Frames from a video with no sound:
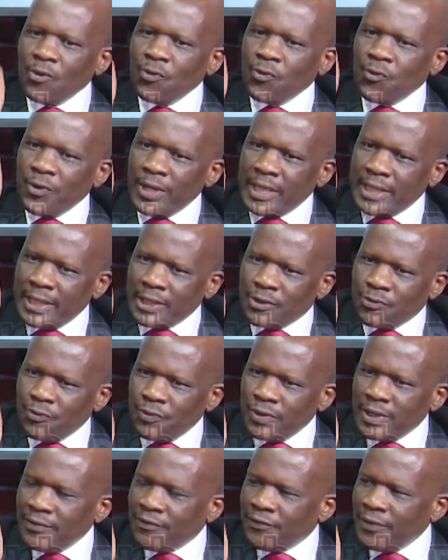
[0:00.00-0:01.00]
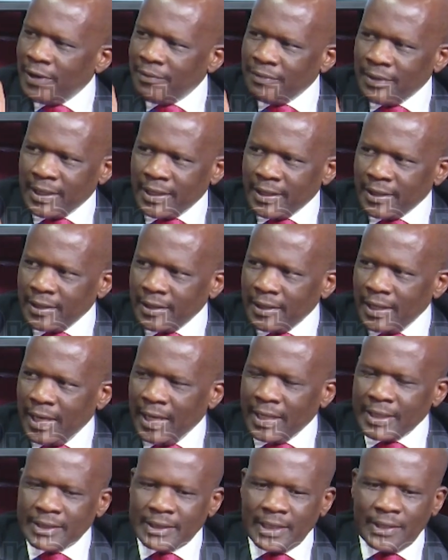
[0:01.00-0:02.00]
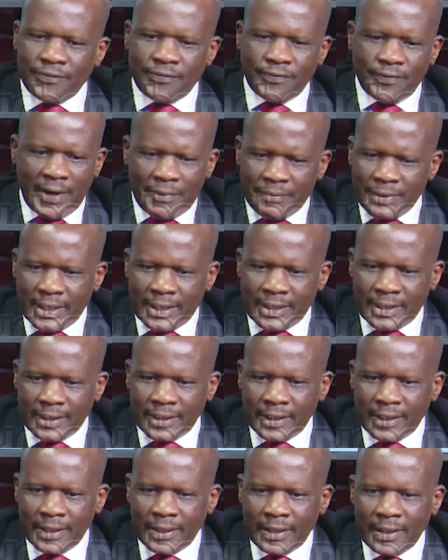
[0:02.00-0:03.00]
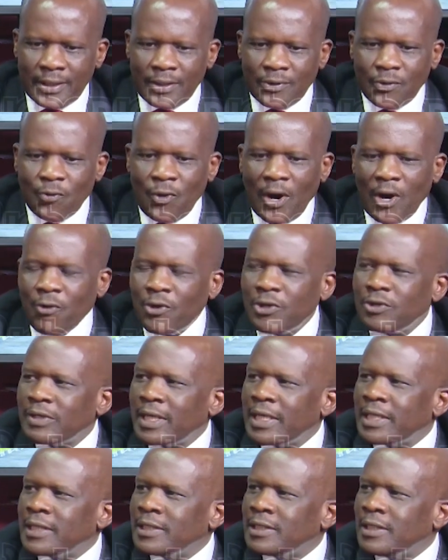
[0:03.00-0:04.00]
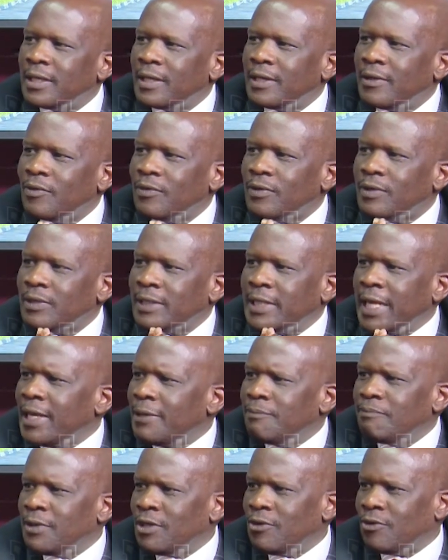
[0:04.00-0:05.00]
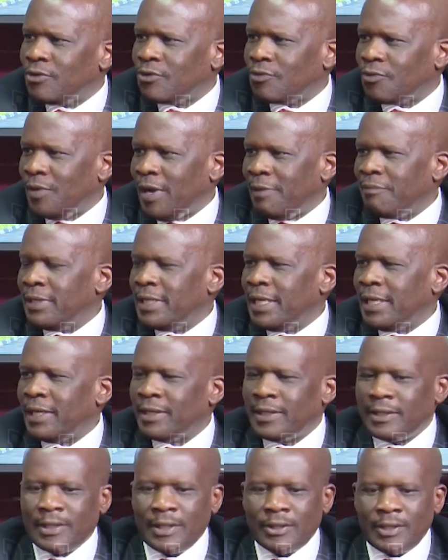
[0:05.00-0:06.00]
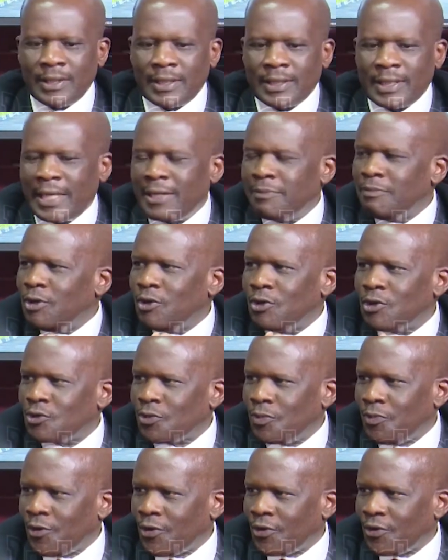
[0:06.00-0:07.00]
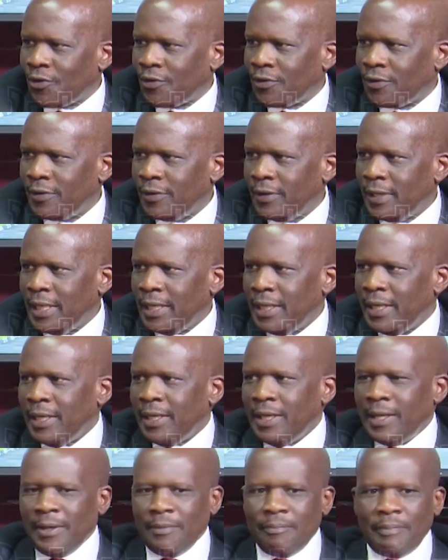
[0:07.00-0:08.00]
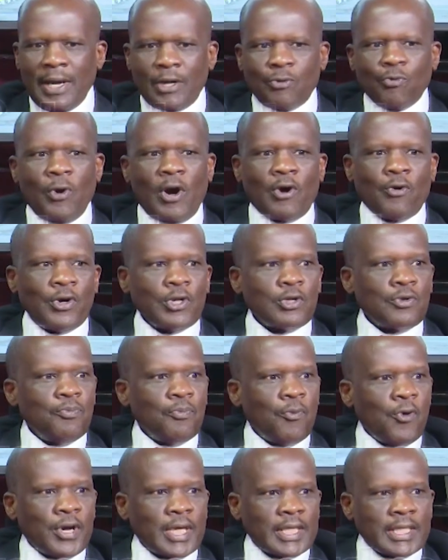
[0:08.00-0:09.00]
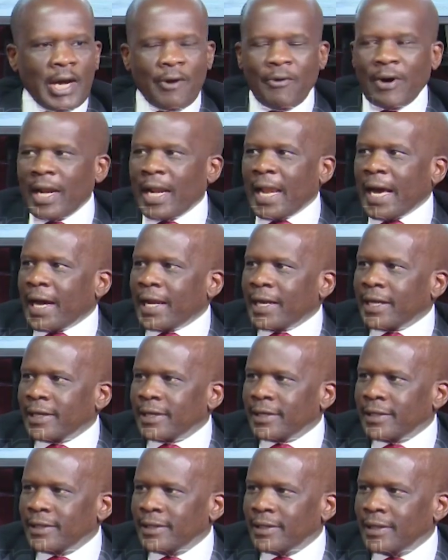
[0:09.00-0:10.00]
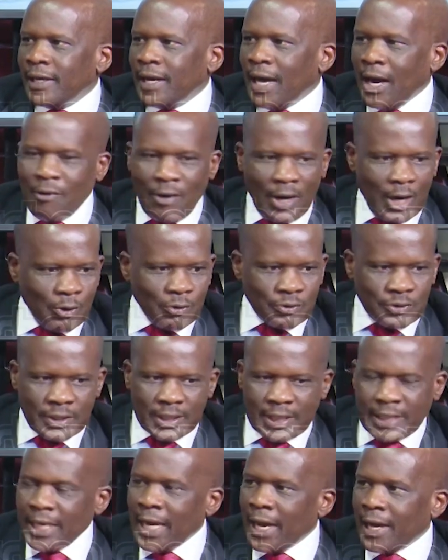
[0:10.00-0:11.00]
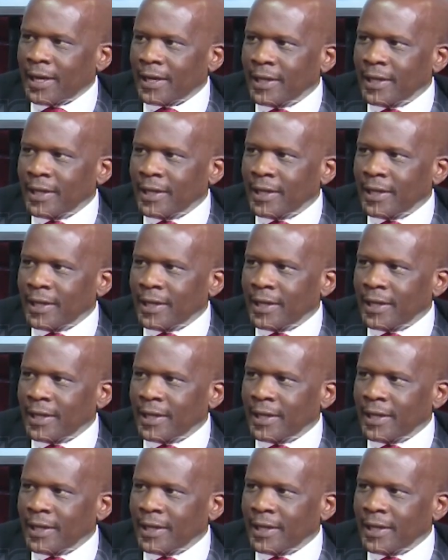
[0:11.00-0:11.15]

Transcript: Read it with the family uh-huh. and say, family, we are going to get 10 billion, to, I mean, uh, 10 million tomorrow. Uh-huh. But we are going to mortgage our land, uh-huh. our house here.